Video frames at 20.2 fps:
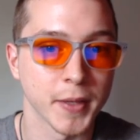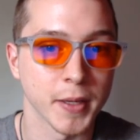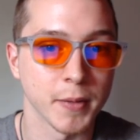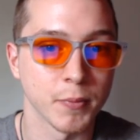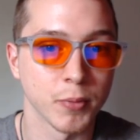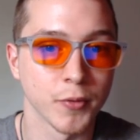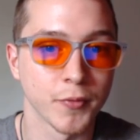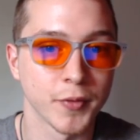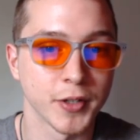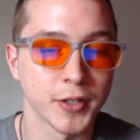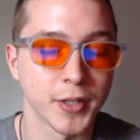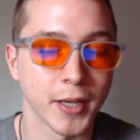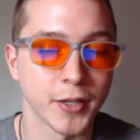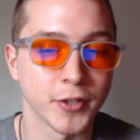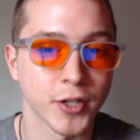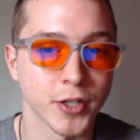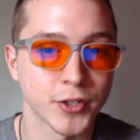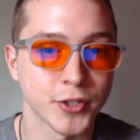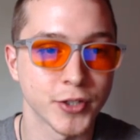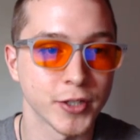improving
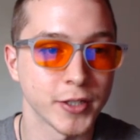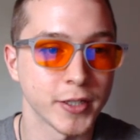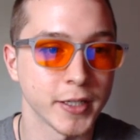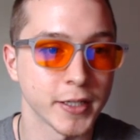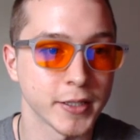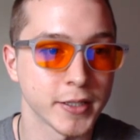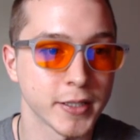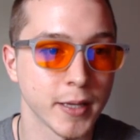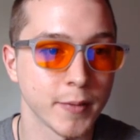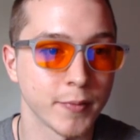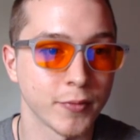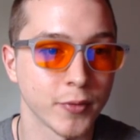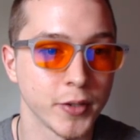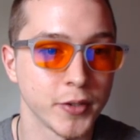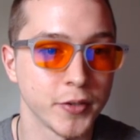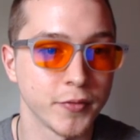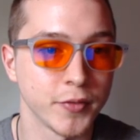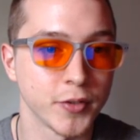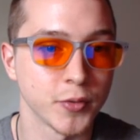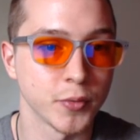digestion, except for
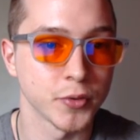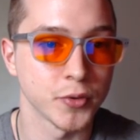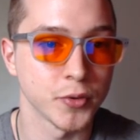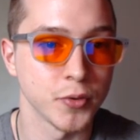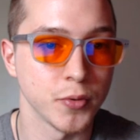individuals